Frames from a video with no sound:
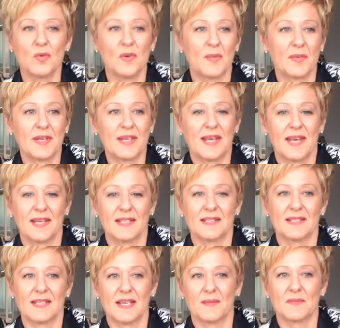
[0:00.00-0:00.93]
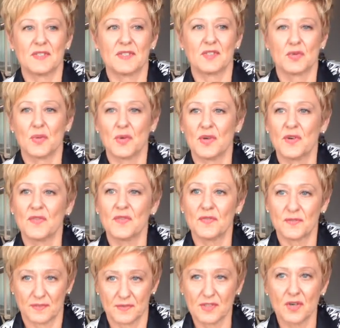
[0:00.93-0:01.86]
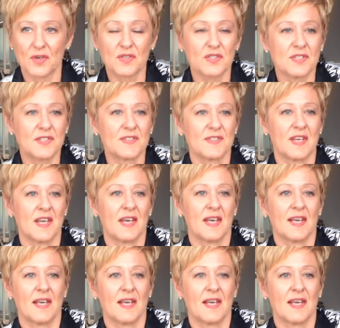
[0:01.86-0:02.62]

when we had just 12 doctors,